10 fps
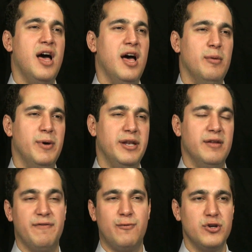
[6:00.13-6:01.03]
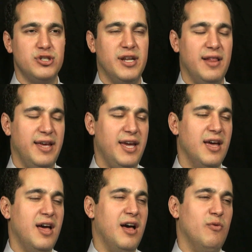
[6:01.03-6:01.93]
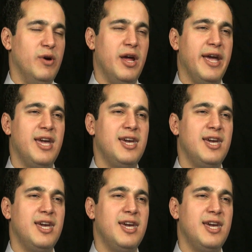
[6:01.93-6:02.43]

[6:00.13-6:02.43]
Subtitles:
But fortunately, when I